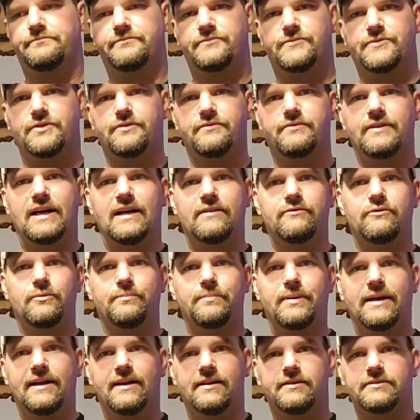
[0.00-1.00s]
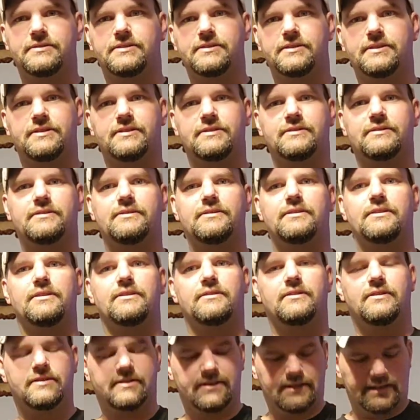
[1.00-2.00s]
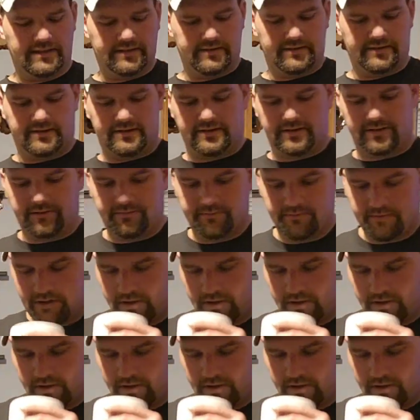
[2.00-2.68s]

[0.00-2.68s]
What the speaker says: survival pouches, you know, all kinds of stuff.